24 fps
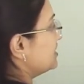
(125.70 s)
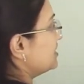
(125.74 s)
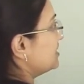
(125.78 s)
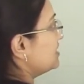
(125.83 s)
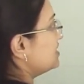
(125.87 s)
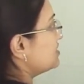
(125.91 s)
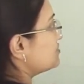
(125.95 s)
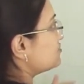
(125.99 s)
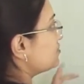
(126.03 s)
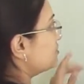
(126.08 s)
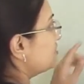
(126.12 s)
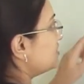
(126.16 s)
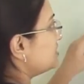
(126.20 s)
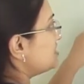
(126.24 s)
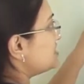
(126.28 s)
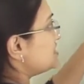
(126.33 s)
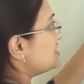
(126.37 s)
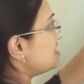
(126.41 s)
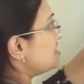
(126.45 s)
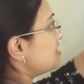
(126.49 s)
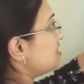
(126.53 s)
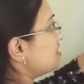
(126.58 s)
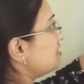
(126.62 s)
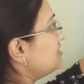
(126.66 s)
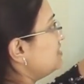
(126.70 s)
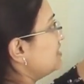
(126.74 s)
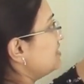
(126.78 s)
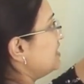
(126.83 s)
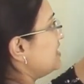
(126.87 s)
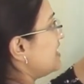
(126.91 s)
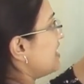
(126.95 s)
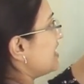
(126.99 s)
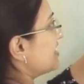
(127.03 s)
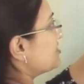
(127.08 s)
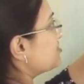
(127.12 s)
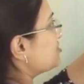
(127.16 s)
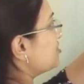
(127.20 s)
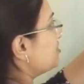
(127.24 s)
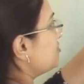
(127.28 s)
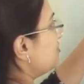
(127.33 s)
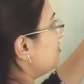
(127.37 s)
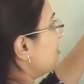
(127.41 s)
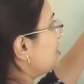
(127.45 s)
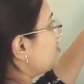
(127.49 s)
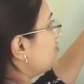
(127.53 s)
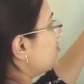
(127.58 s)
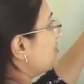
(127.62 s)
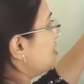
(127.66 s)
So this is a reaction
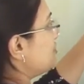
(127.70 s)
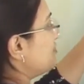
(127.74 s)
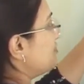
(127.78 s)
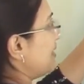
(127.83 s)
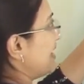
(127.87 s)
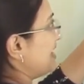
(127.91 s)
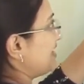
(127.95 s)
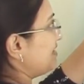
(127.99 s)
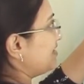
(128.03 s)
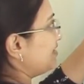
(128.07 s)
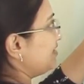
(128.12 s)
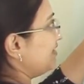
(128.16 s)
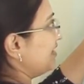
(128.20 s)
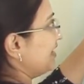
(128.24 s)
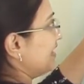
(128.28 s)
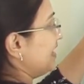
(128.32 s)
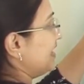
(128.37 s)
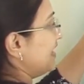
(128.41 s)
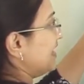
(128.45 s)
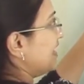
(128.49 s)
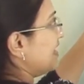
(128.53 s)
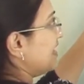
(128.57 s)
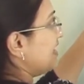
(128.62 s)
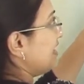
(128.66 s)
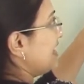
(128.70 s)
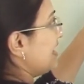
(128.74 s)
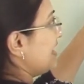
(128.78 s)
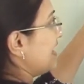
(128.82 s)
between metal A